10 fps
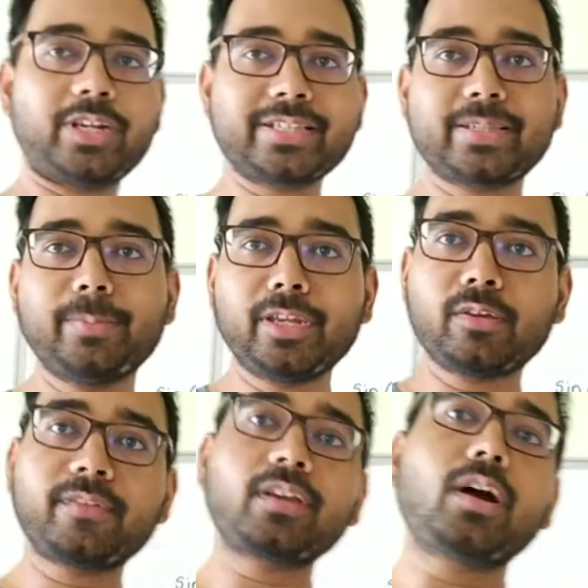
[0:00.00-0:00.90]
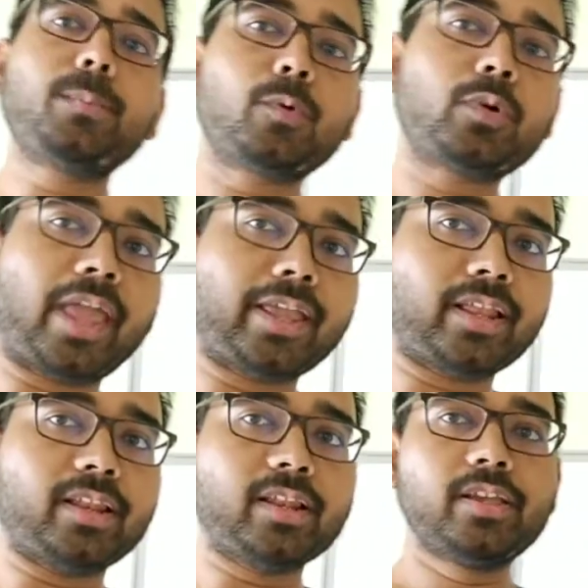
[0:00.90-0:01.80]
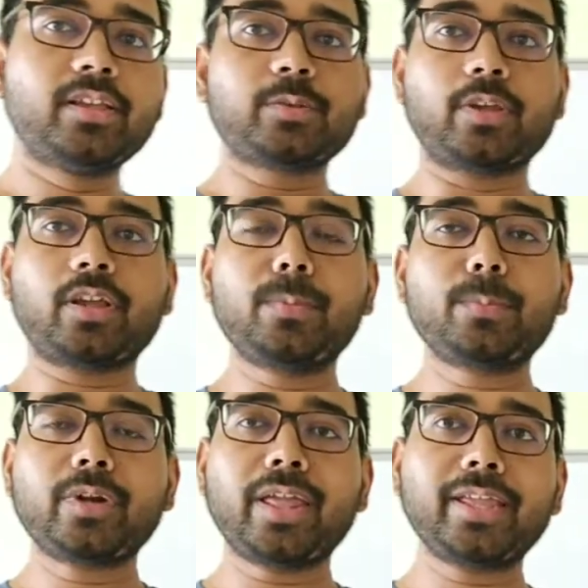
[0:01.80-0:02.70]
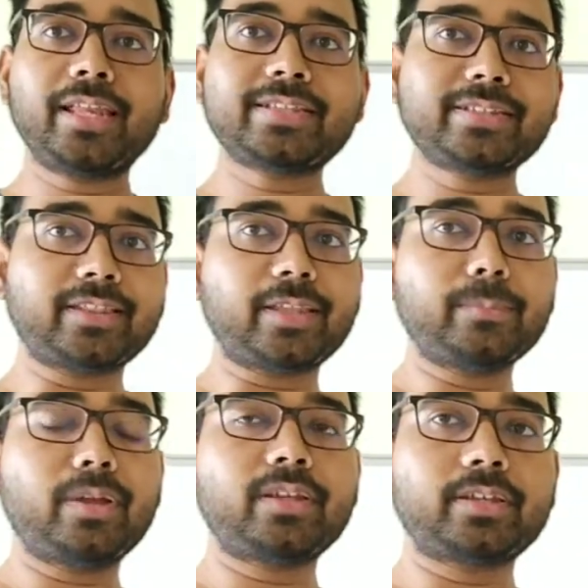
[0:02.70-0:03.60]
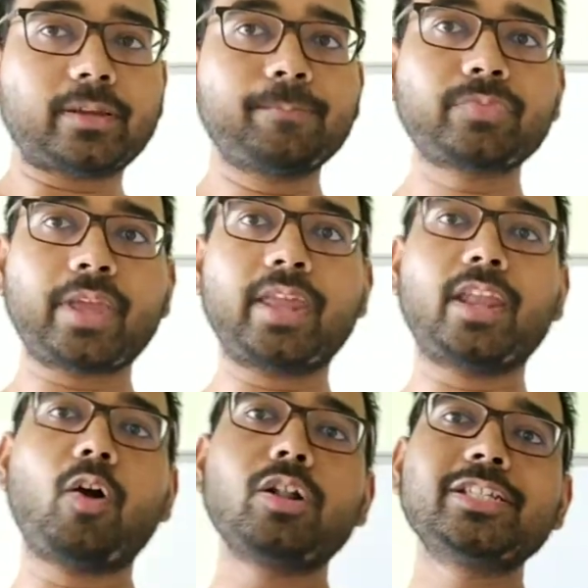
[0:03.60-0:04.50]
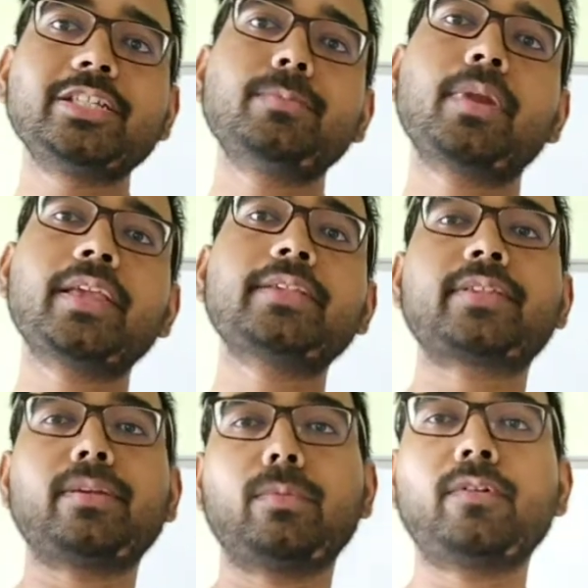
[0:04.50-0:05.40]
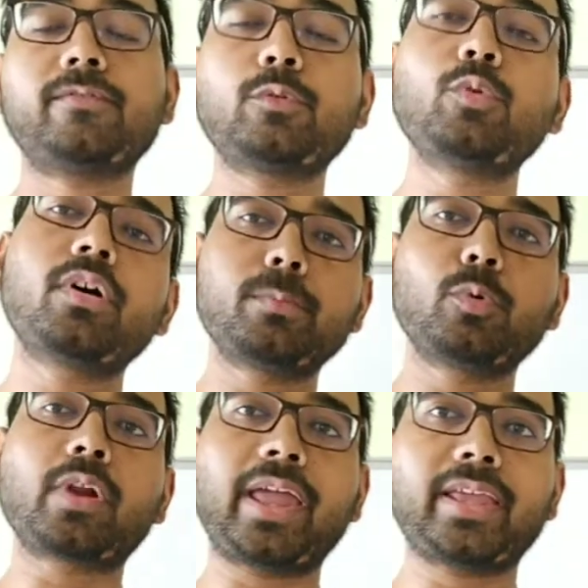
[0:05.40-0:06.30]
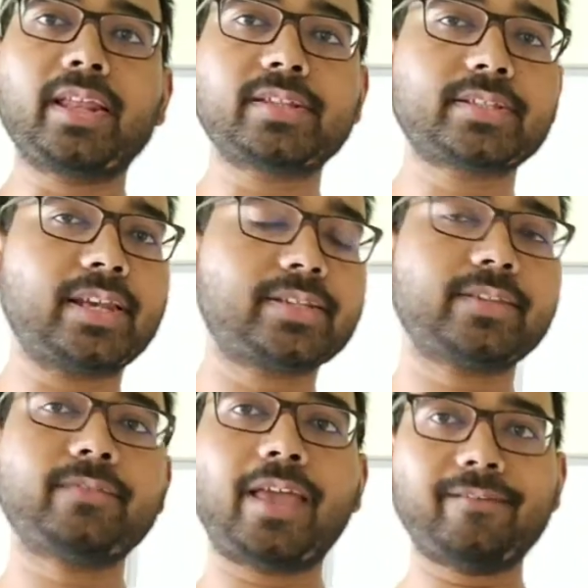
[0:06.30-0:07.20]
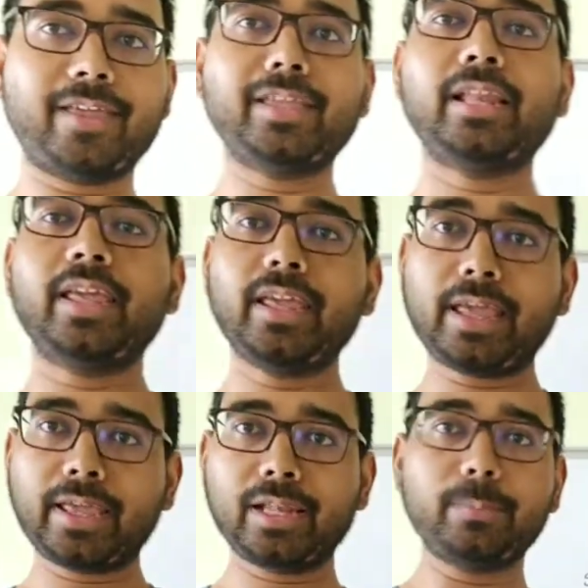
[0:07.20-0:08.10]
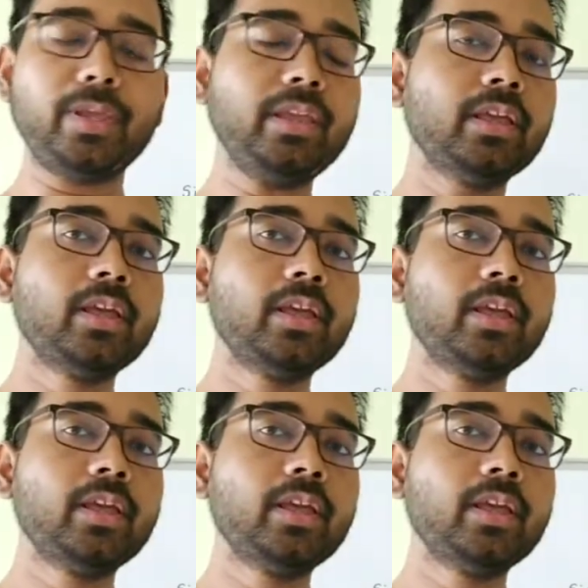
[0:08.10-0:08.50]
is the meaning of a compound angle. So a compound angle is nothing but an algebraic sum of two or more angles. Let's say we have angle A, angle B.